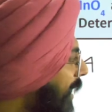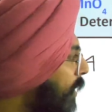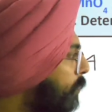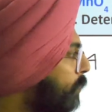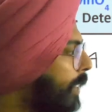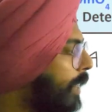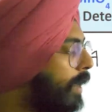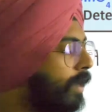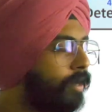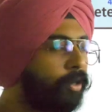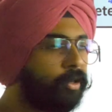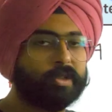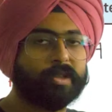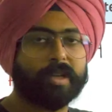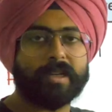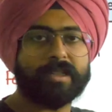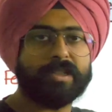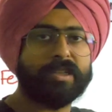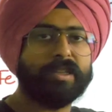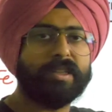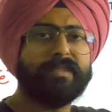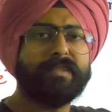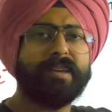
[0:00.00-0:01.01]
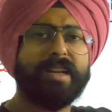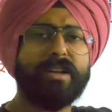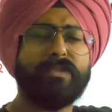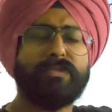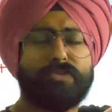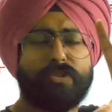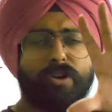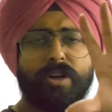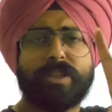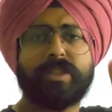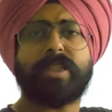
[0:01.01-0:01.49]
we had discussed in the very
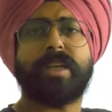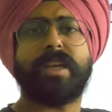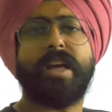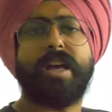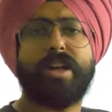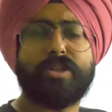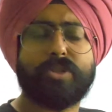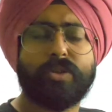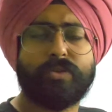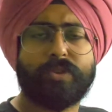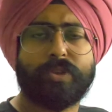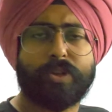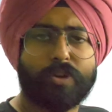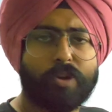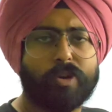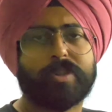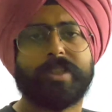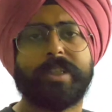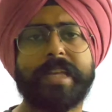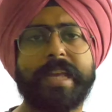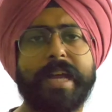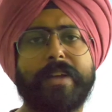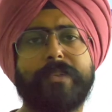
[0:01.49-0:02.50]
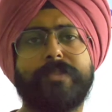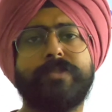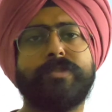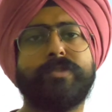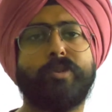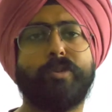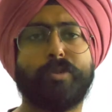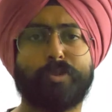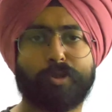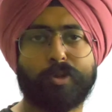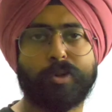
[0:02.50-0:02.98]
first class of redox reactions
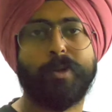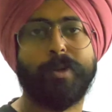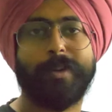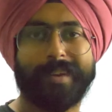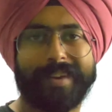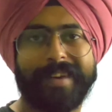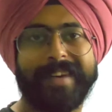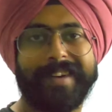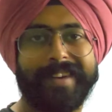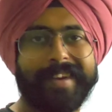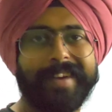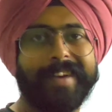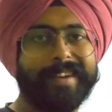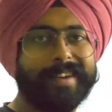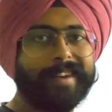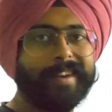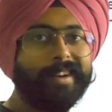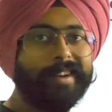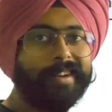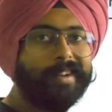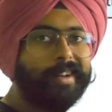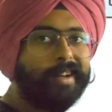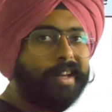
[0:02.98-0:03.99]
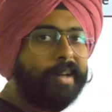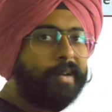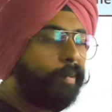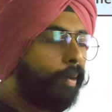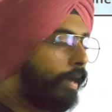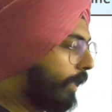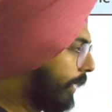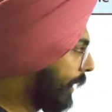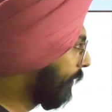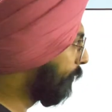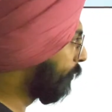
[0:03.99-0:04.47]
also. Yeah,
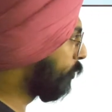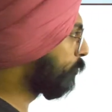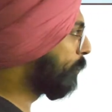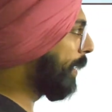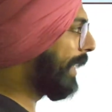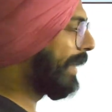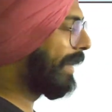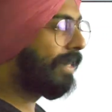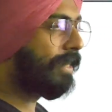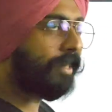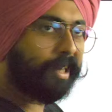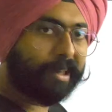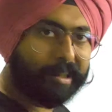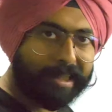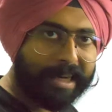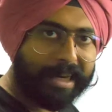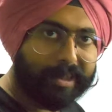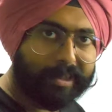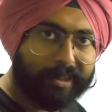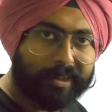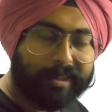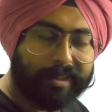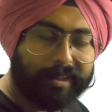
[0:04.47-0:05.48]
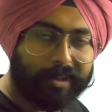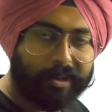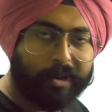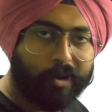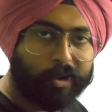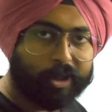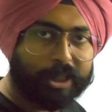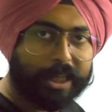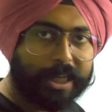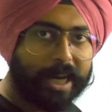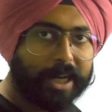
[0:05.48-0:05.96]
while I was balancing that
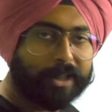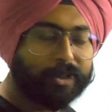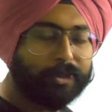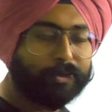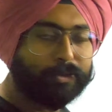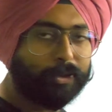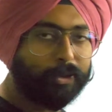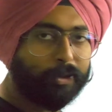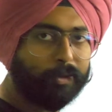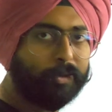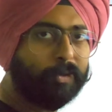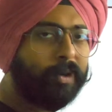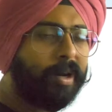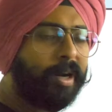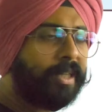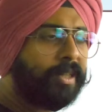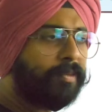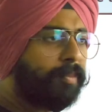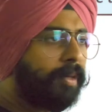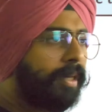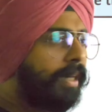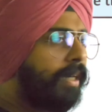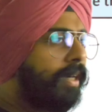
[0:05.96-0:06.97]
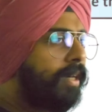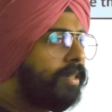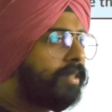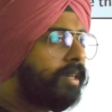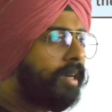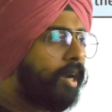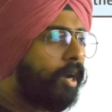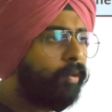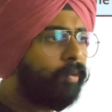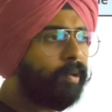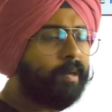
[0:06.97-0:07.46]
redox reaction for you, you asked me,
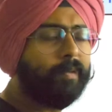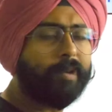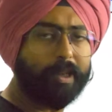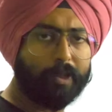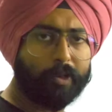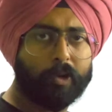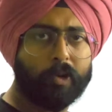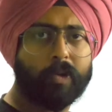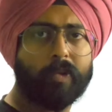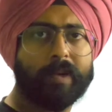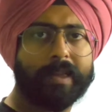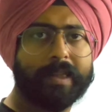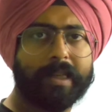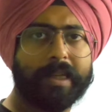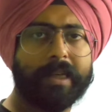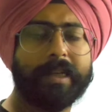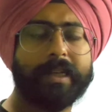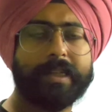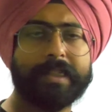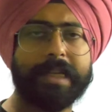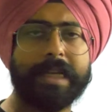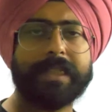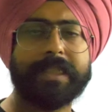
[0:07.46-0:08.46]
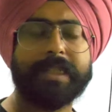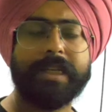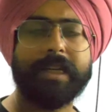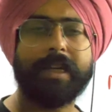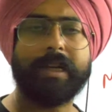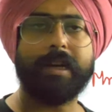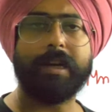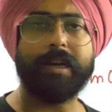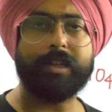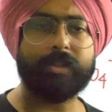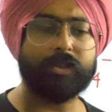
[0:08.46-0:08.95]
sir, how will we know whether it is
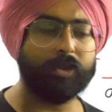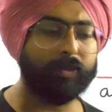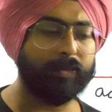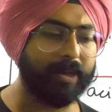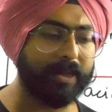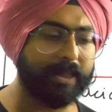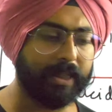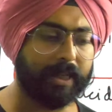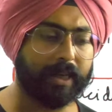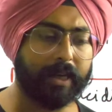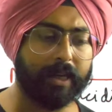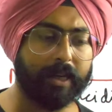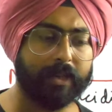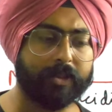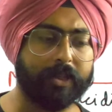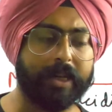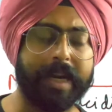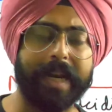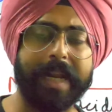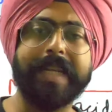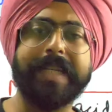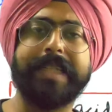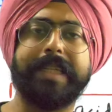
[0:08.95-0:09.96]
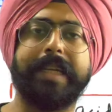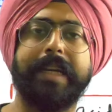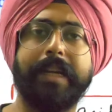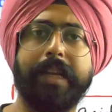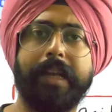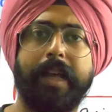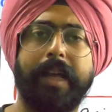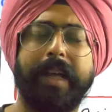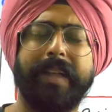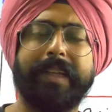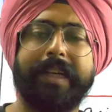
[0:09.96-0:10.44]
acidic condition or basic condition? And I said
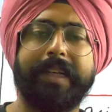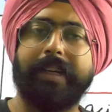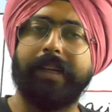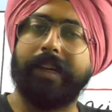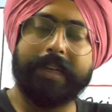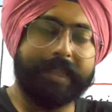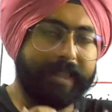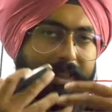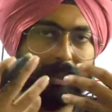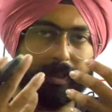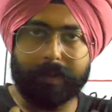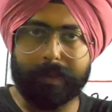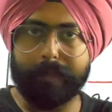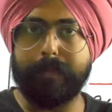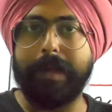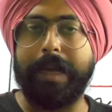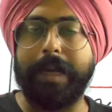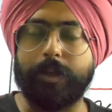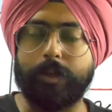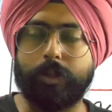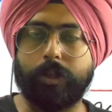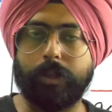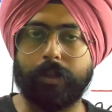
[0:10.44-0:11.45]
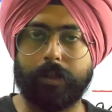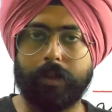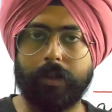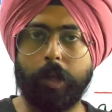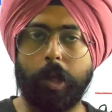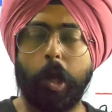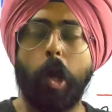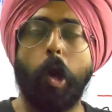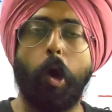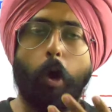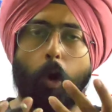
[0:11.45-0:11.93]
that it will either be mentioned
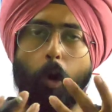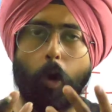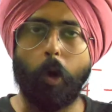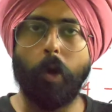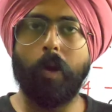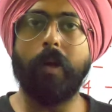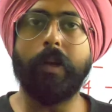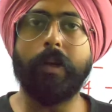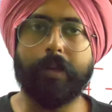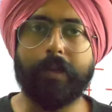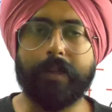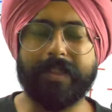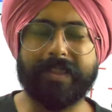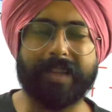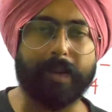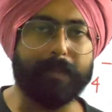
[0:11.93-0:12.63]
or some